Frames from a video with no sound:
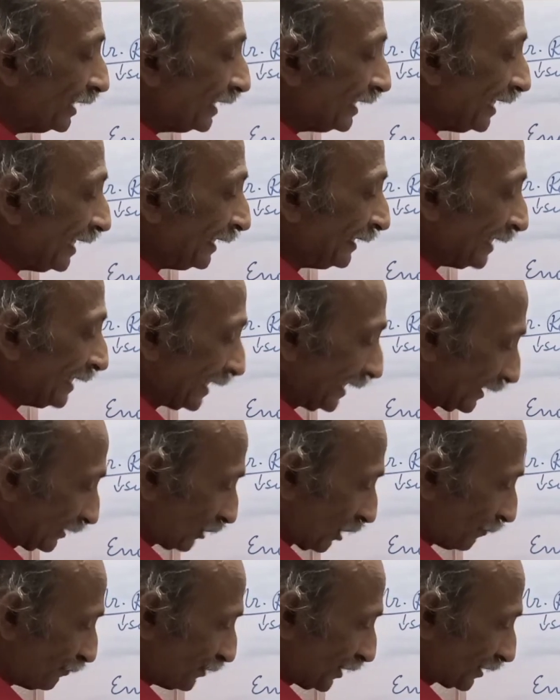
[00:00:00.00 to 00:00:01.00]
indirect
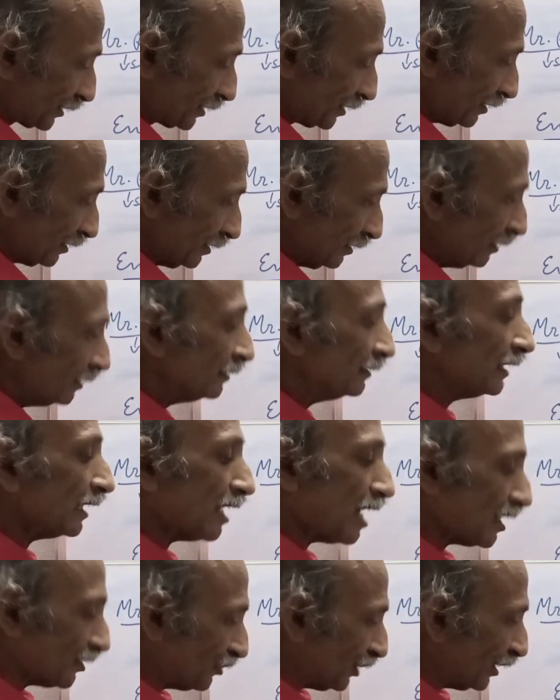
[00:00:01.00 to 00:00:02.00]
object. The
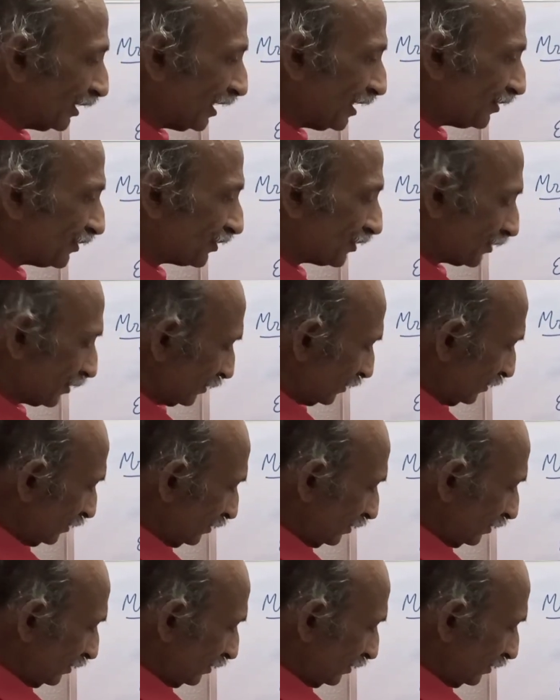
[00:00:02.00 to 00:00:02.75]
last thing is,